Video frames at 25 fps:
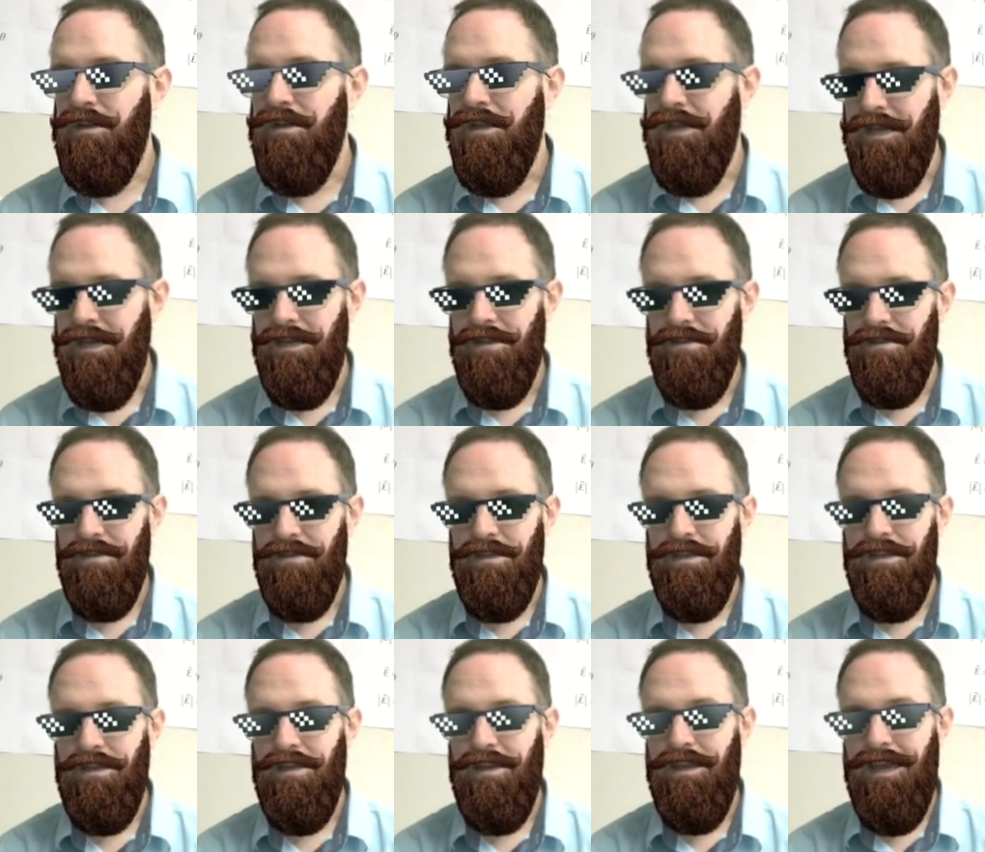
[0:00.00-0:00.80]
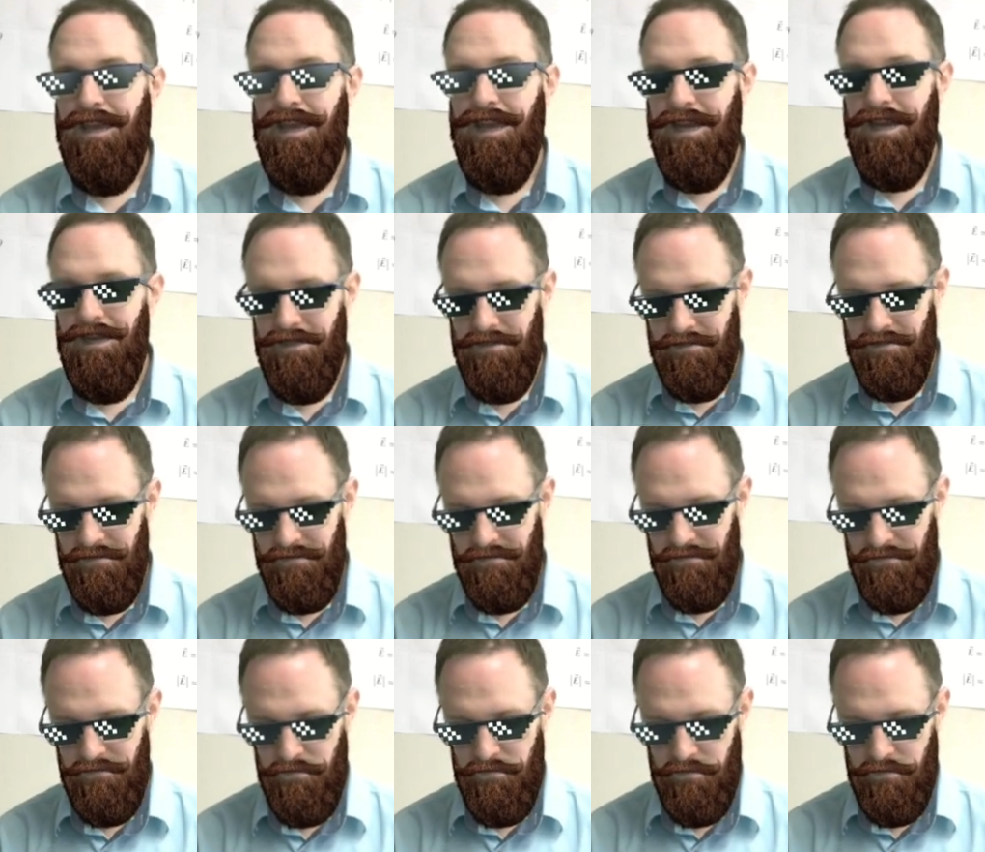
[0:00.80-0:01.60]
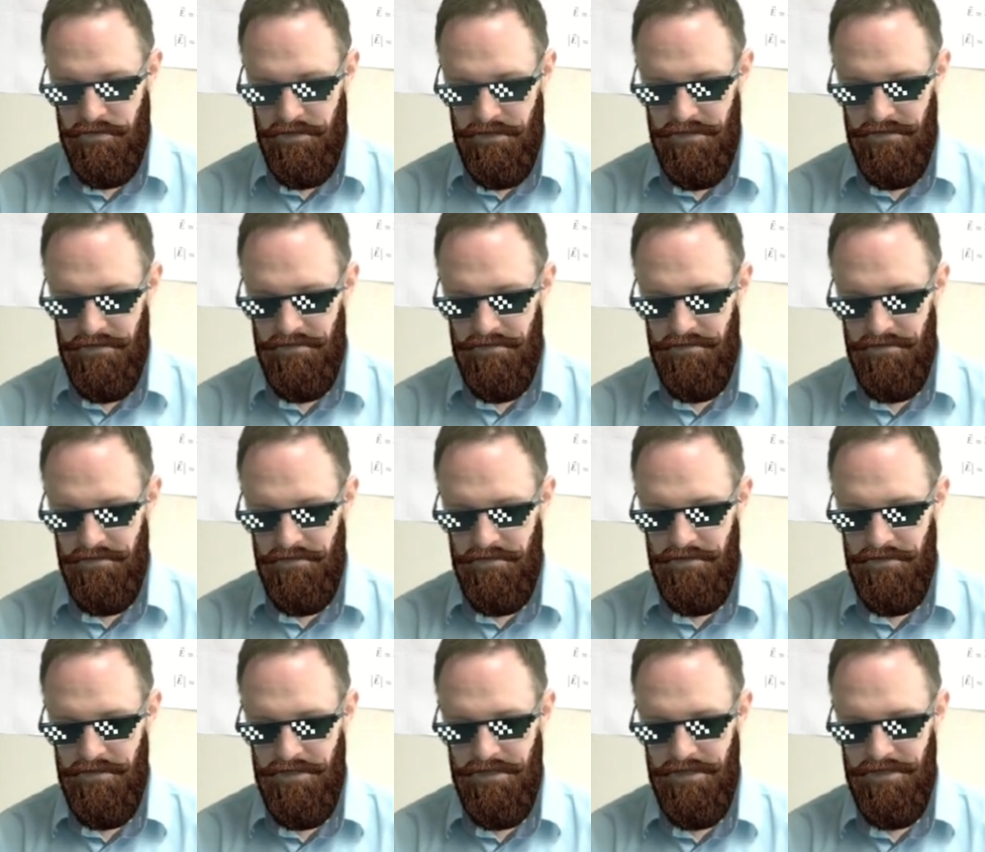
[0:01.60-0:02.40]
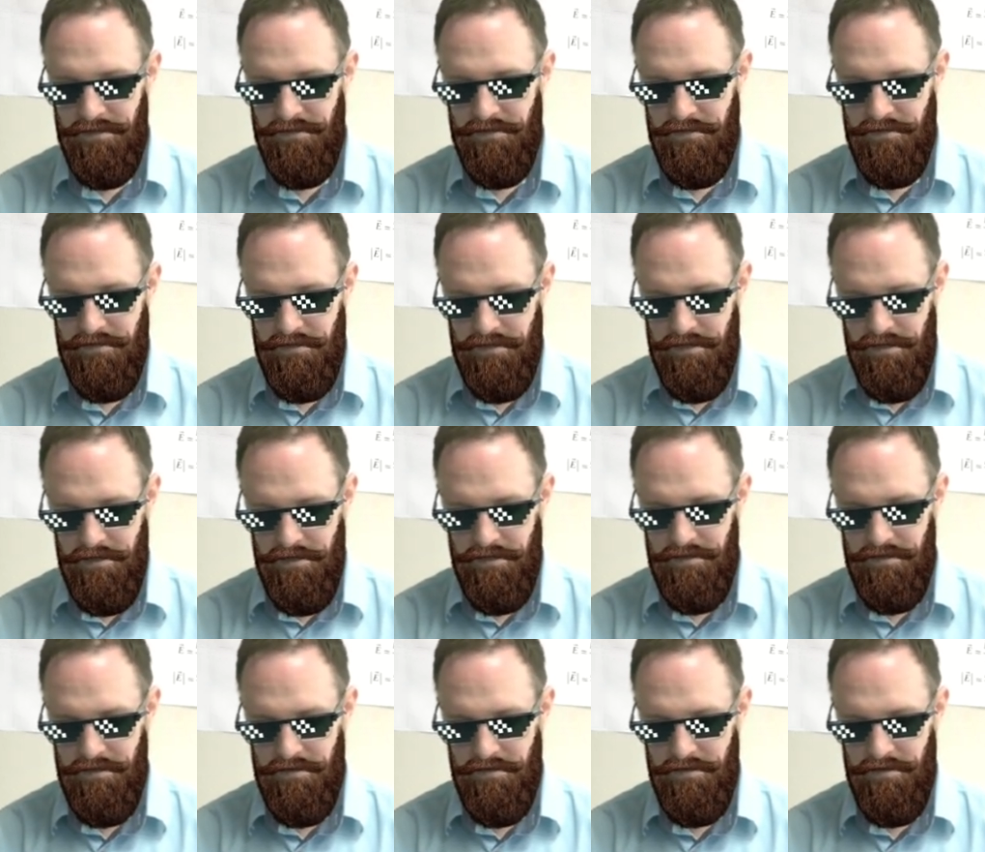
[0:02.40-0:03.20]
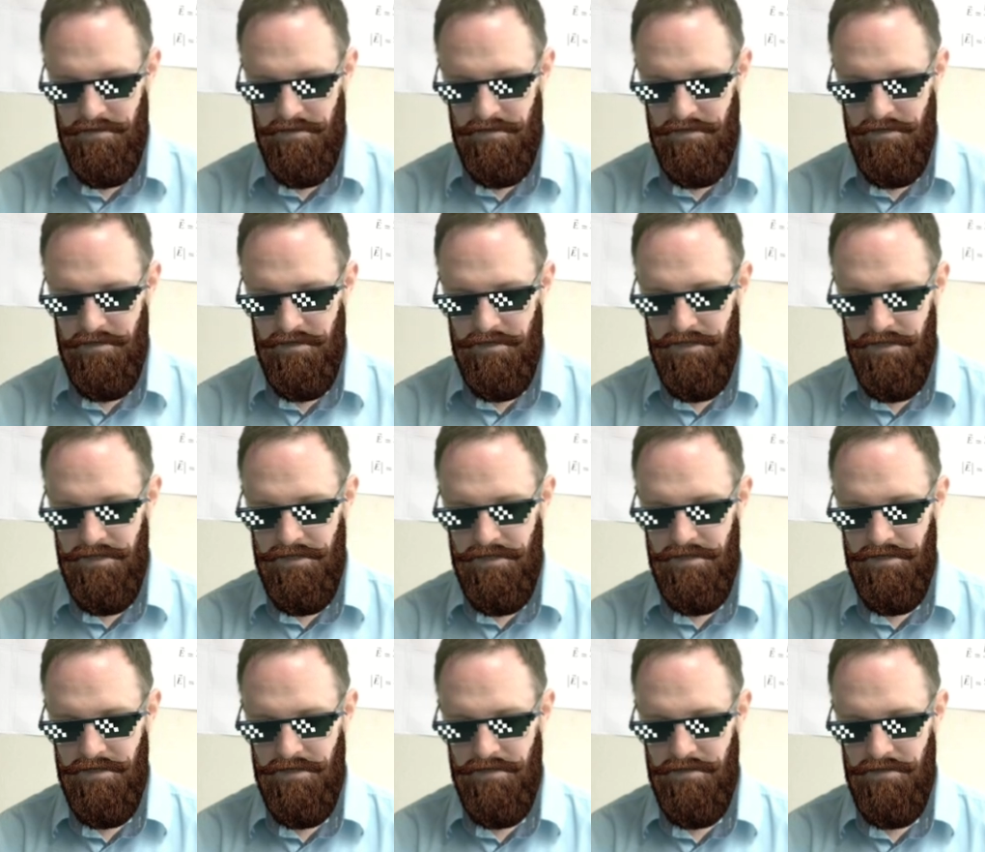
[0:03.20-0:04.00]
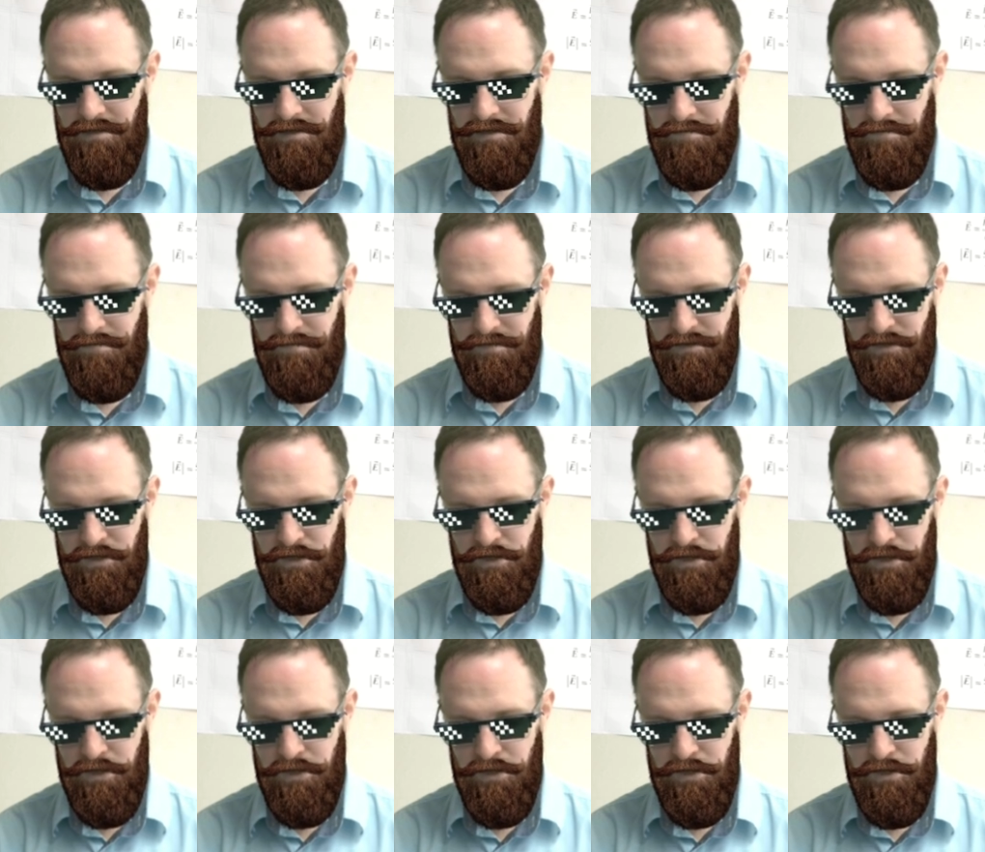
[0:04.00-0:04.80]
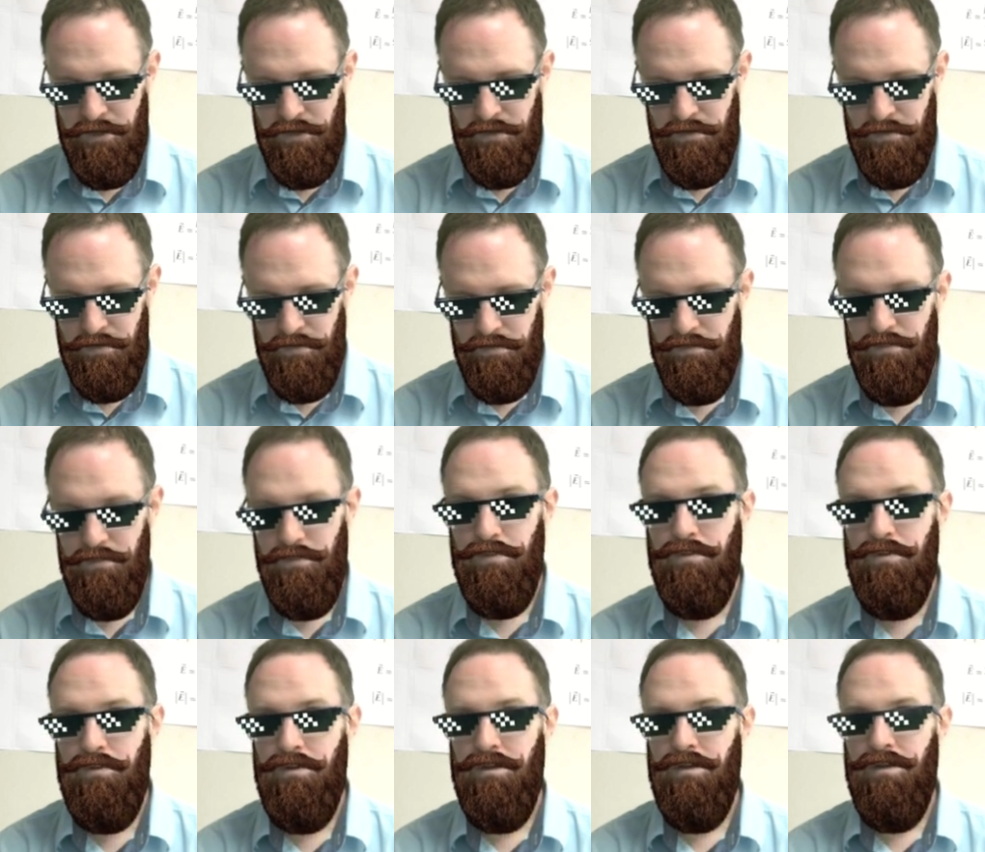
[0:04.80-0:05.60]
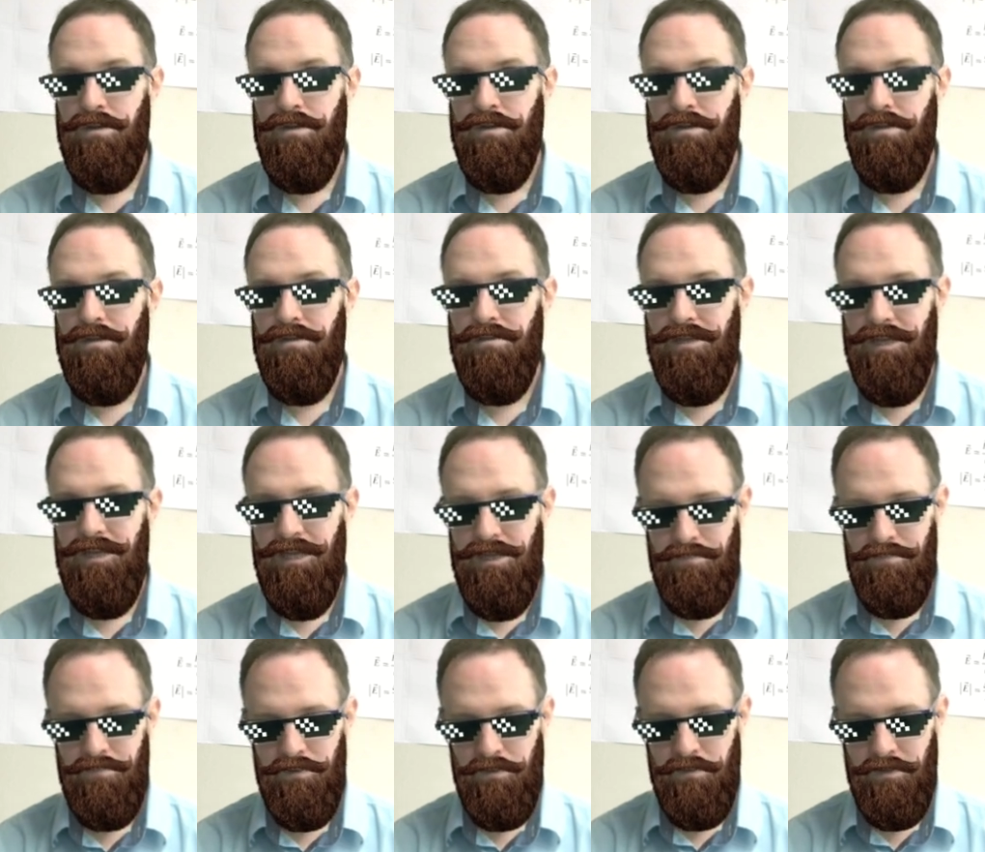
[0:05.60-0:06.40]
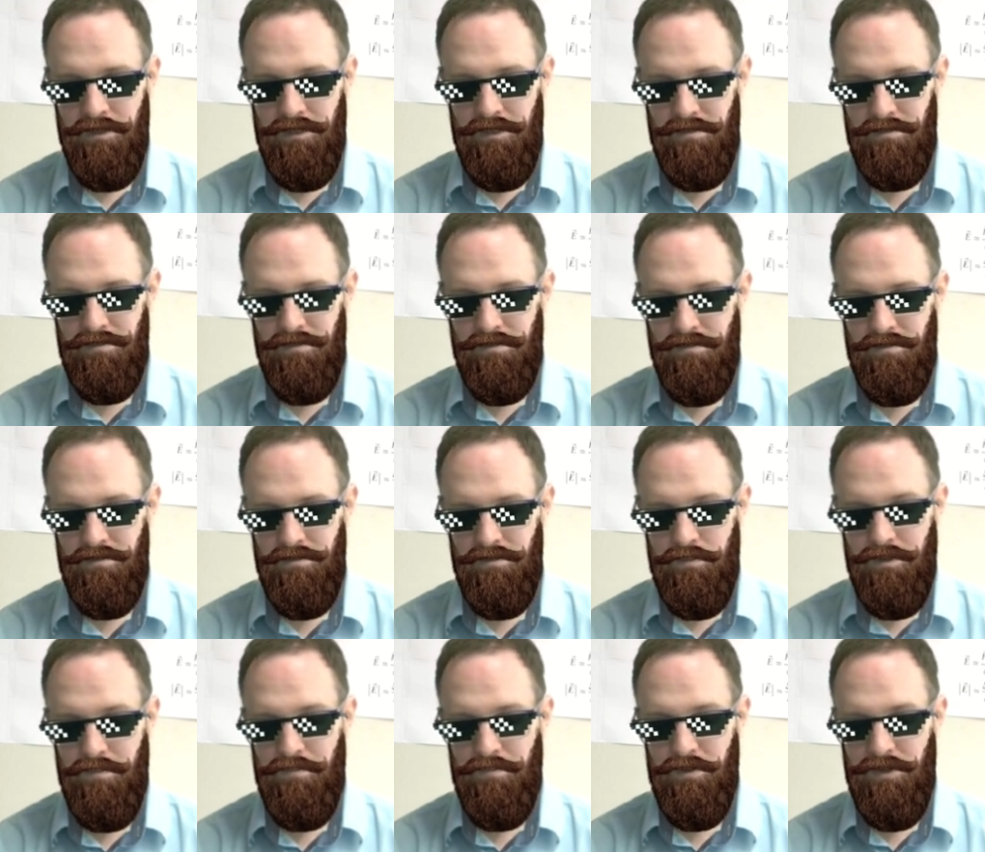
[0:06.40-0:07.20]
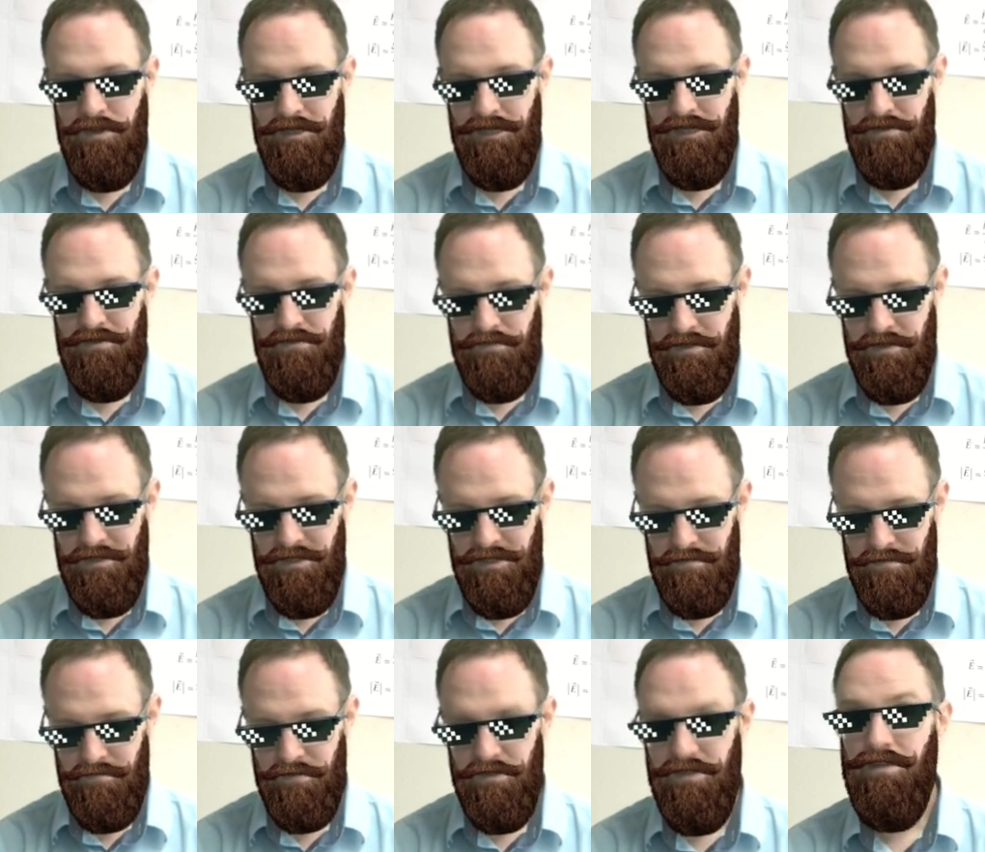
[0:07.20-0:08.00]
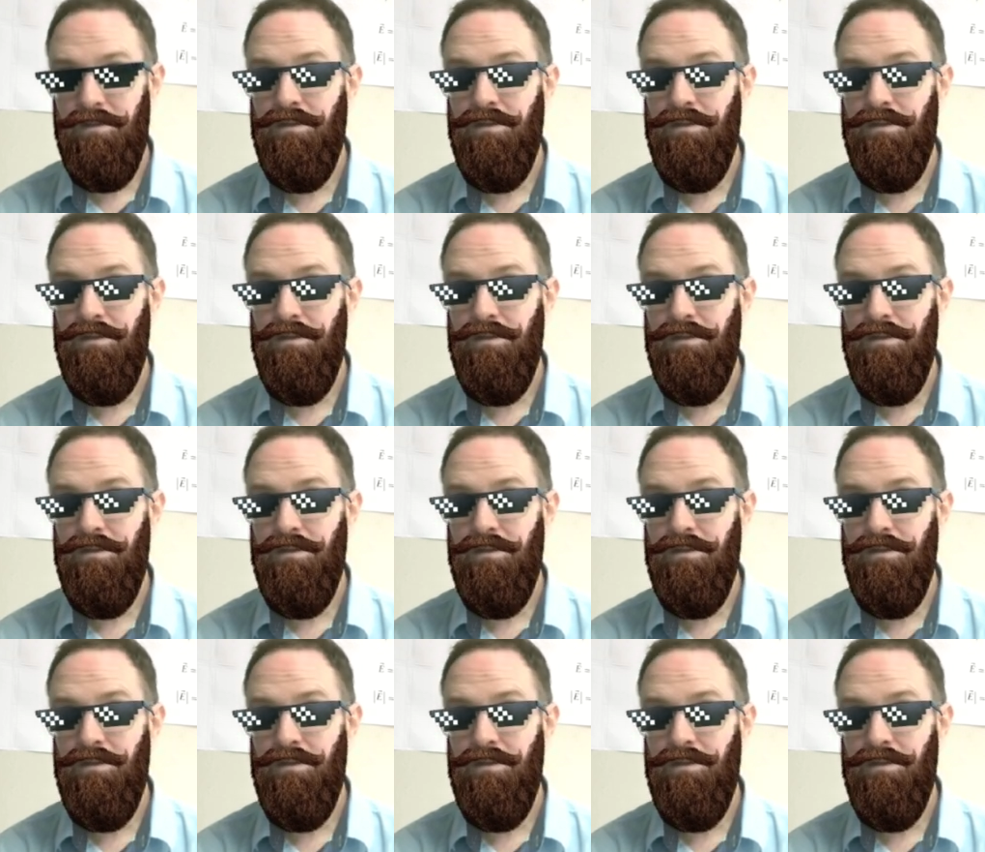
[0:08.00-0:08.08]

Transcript: And the x1 has to add up to this 1.83 number.